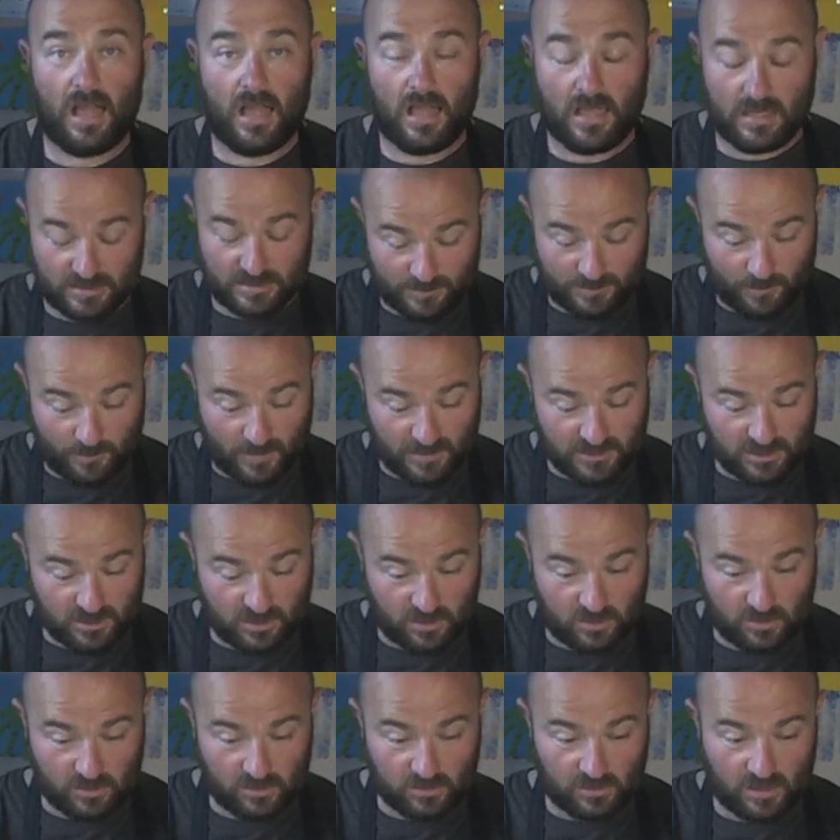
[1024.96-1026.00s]

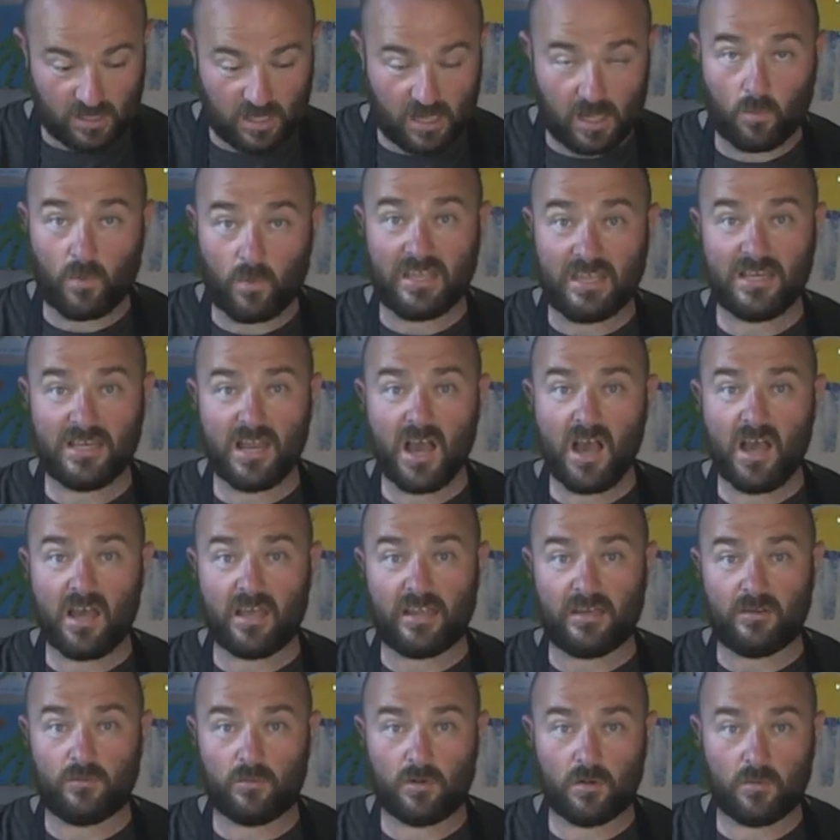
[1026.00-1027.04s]
special week
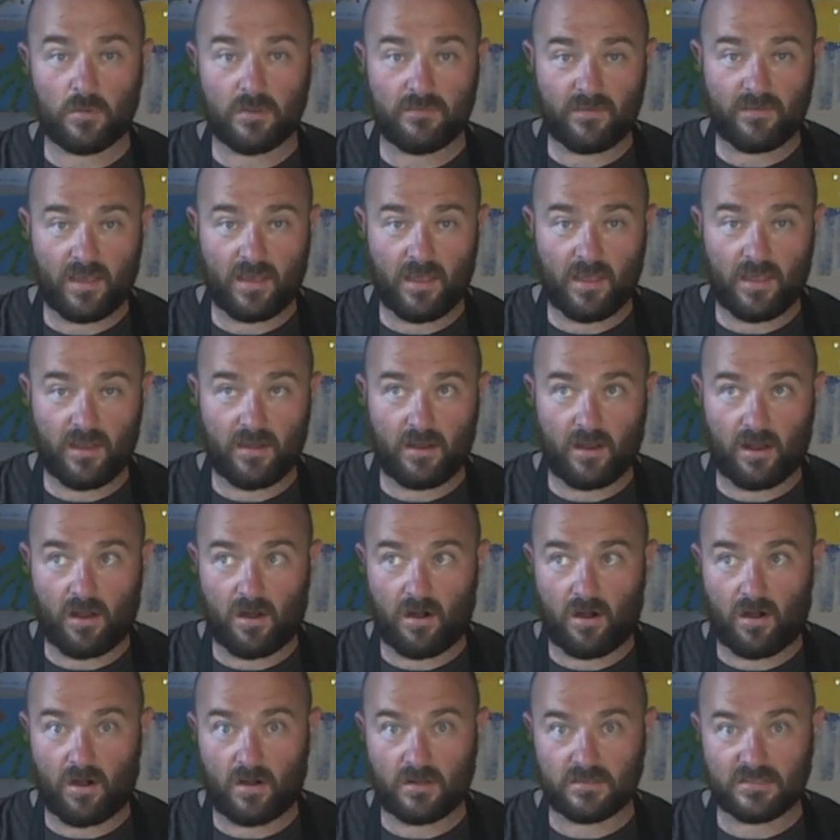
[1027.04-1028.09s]
9 where we've had
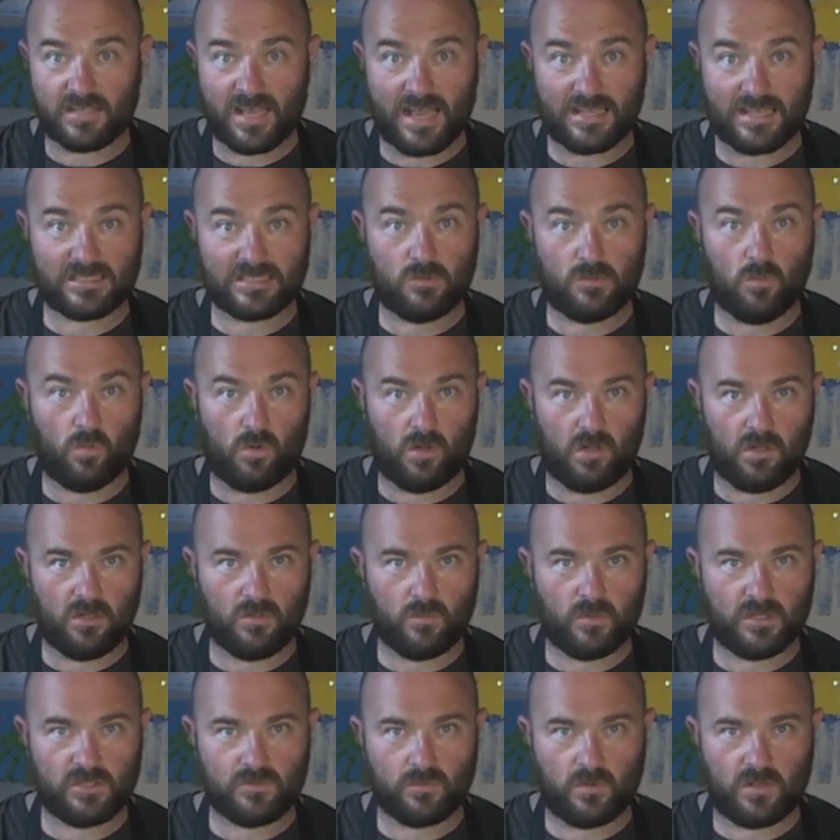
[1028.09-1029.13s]
our task 1,
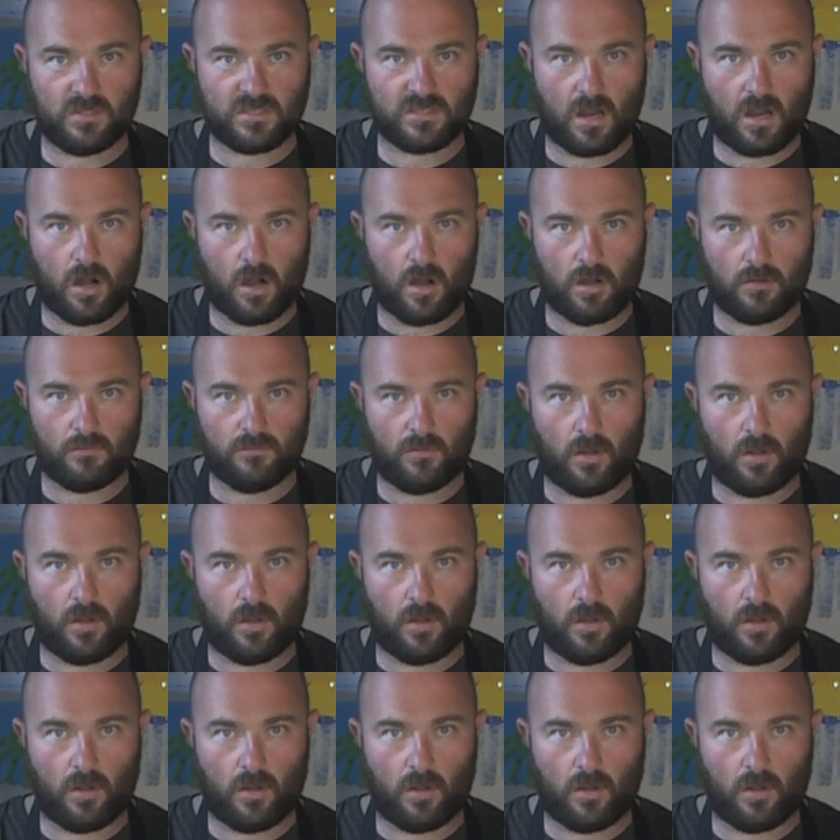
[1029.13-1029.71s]
which was our...